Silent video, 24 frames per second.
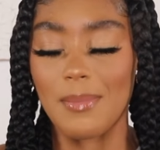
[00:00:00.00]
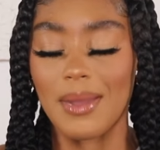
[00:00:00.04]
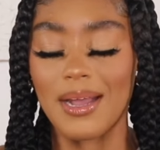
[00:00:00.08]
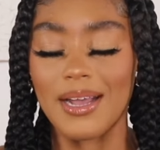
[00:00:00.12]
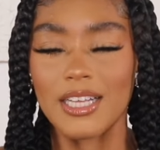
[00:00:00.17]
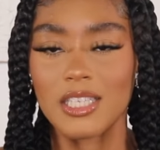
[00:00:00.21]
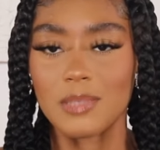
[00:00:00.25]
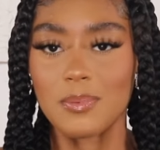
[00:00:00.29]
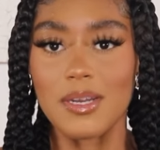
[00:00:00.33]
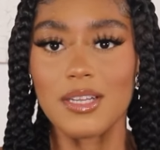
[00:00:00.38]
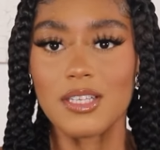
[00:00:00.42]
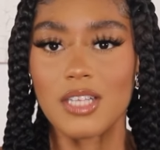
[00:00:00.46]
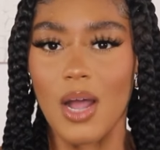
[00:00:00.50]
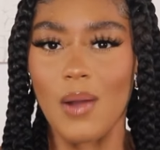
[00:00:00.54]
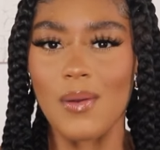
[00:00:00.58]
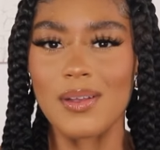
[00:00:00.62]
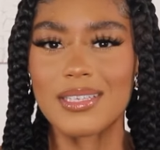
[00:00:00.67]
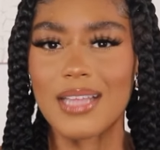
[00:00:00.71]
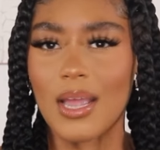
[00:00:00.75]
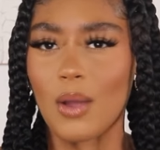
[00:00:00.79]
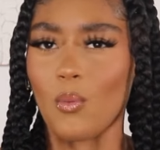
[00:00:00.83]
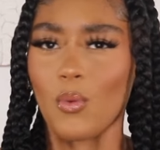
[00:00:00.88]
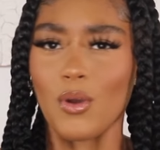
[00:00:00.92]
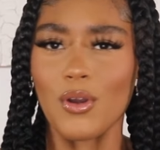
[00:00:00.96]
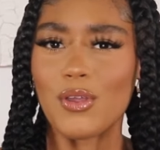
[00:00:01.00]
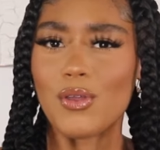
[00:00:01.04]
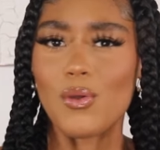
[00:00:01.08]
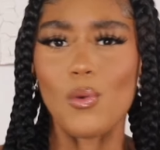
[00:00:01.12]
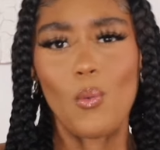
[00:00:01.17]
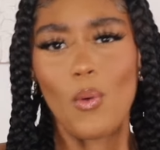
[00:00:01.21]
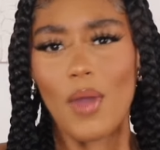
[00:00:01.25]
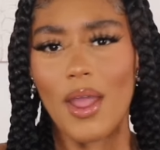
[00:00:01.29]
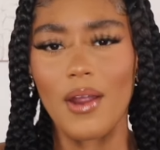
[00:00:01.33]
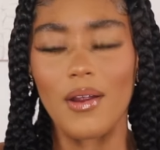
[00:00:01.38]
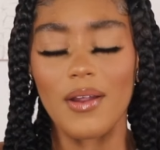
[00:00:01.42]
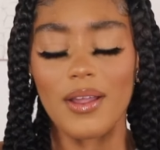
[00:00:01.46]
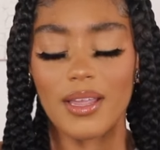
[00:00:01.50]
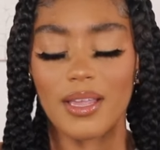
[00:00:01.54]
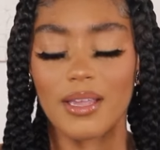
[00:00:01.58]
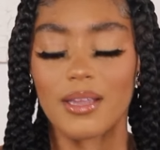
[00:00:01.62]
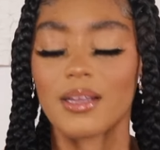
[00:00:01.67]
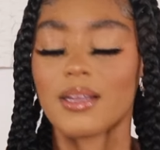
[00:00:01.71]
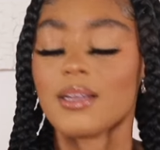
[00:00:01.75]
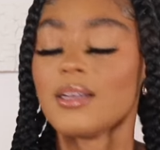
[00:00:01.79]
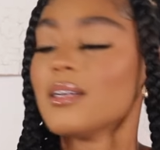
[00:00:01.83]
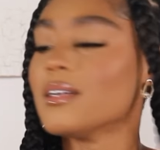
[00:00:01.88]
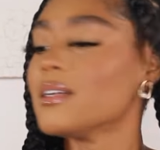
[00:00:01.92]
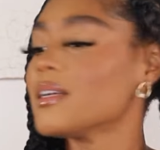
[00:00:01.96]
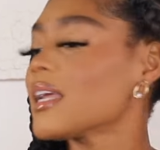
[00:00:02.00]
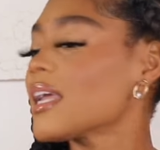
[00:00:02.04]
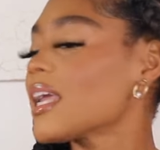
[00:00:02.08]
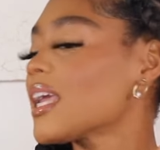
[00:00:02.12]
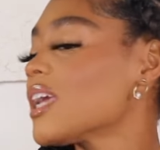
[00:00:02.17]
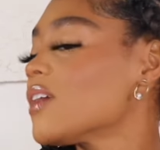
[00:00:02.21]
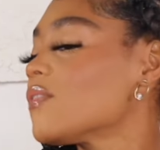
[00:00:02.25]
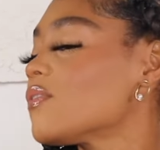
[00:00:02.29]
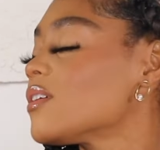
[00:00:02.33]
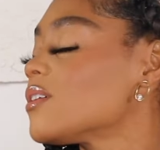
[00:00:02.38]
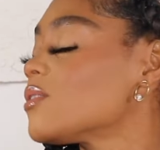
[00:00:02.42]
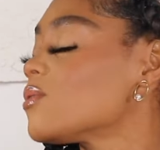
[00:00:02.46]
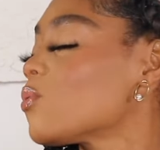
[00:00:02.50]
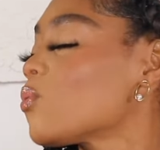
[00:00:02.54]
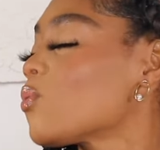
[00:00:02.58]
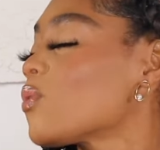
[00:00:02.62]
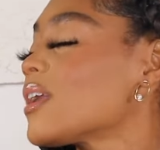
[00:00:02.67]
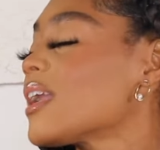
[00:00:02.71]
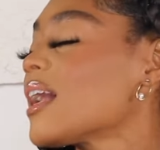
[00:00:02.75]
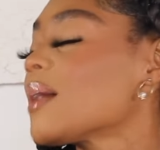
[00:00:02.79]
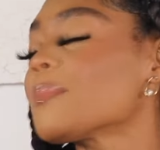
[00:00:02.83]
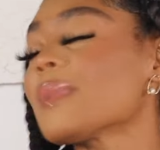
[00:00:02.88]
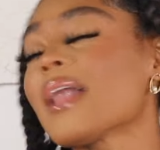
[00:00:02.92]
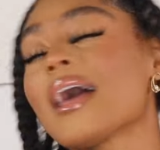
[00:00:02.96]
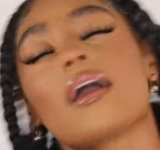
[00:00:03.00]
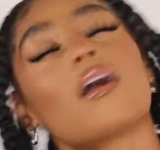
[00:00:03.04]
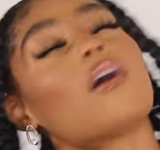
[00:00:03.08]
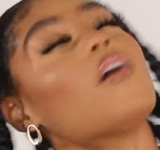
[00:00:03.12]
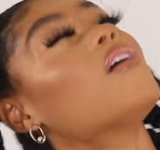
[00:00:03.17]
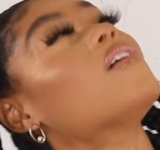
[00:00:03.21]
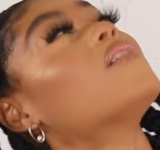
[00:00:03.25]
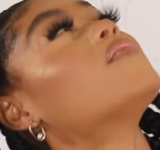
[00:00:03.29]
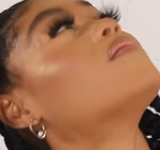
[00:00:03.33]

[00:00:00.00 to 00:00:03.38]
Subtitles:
My husband is always like, what are you wearing? Even when I'm like